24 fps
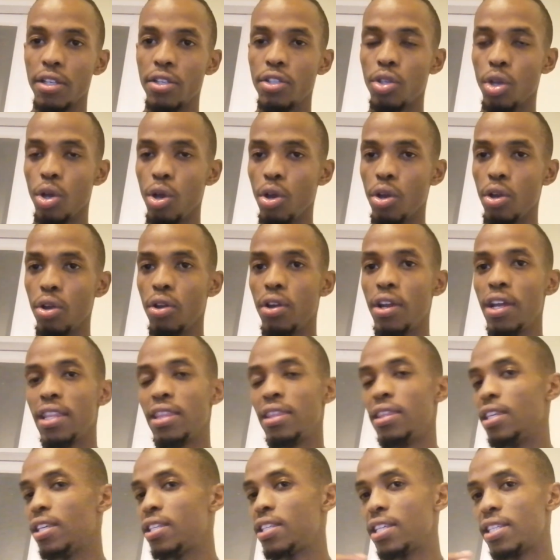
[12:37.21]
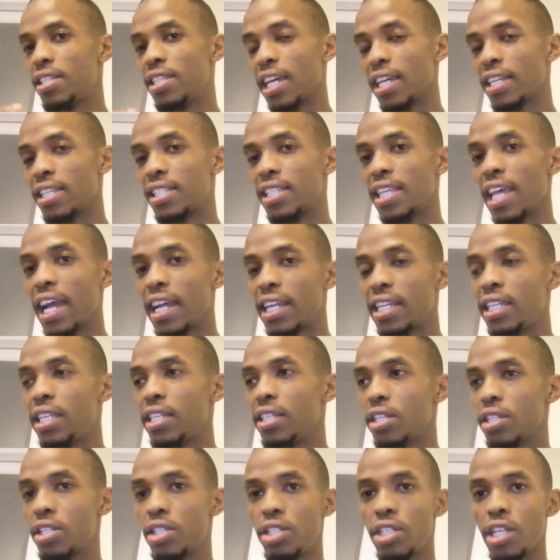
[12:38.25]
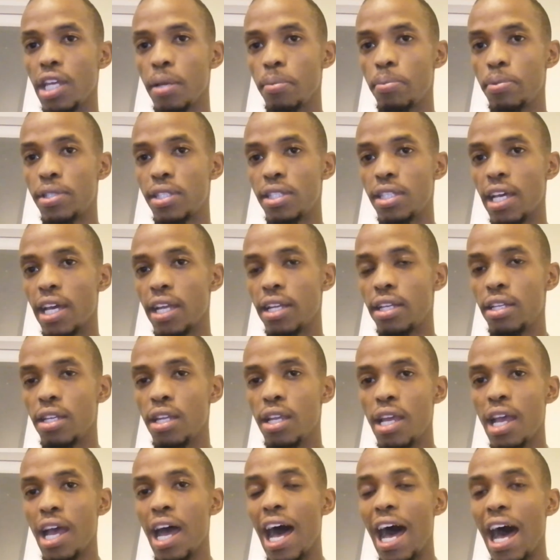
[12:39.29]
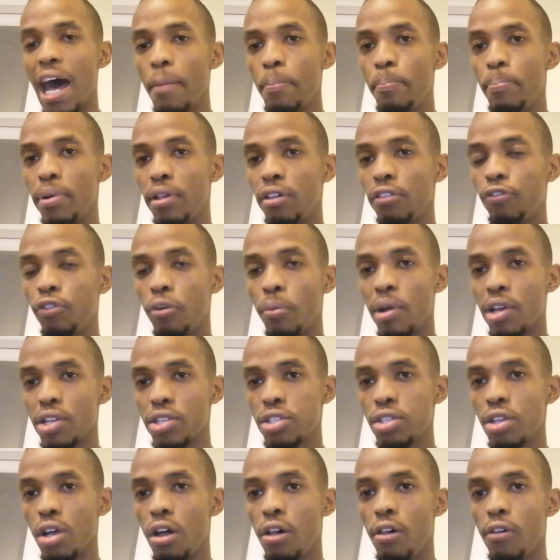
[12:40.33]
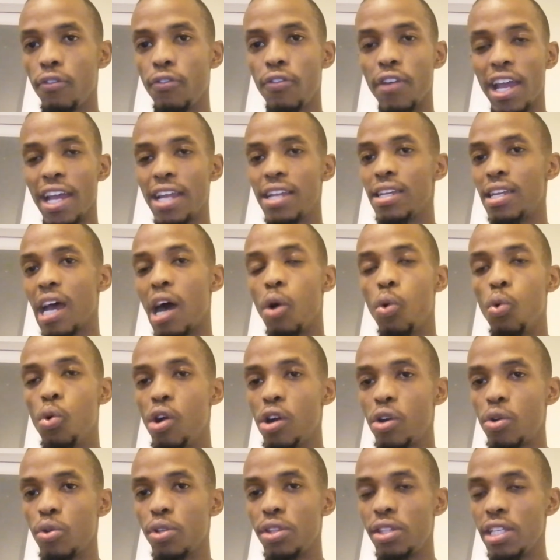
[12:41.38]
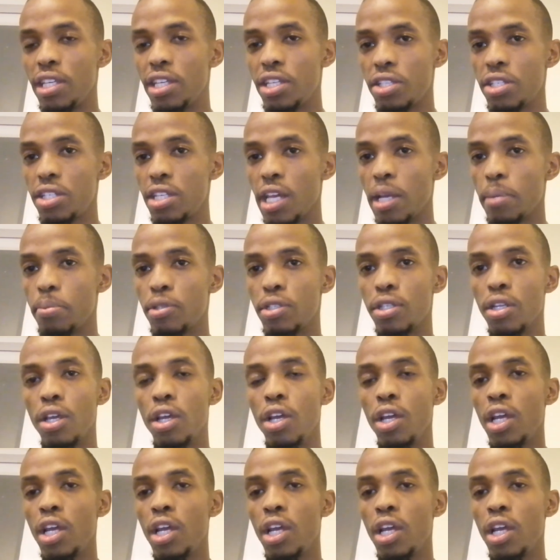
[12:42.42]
So this is exactly the steps that I built for myself, and I work with these steps.